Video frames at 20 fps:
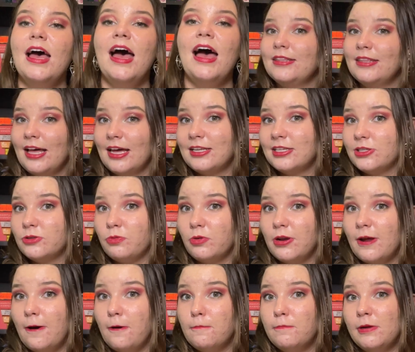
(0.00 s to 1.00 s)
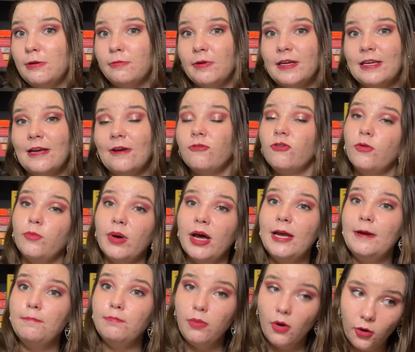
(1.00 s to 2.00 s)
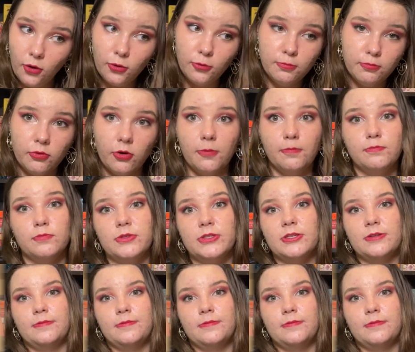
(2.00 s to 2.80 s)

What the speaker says: That is what I will be reading for my poll prompt.